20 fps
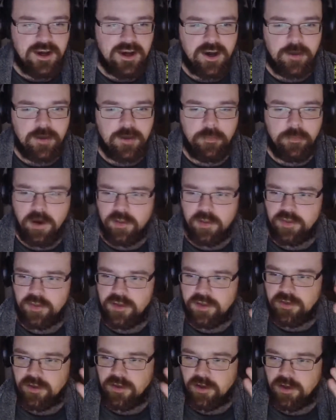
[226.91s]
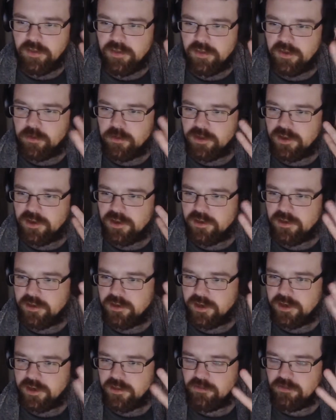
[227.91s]
Aren't they doing
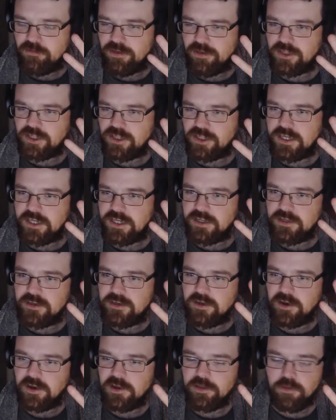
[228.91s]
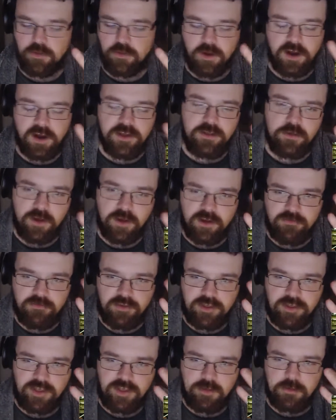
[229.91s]
like a trilogy? I thought I'd
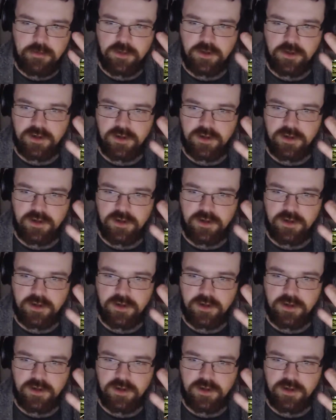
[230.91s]
read that they were doing